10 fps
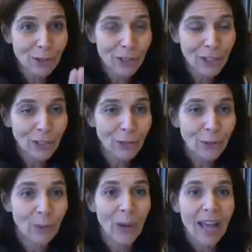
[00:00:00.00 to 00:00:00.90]

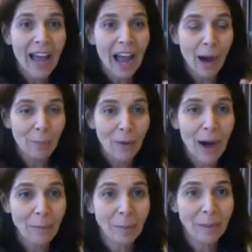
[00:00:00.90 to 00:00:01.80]
2 are
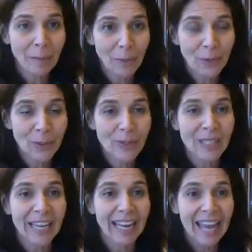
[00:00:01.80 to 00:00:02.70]
probably
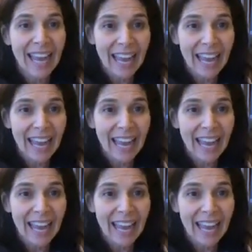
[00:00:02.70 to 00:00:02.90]
producing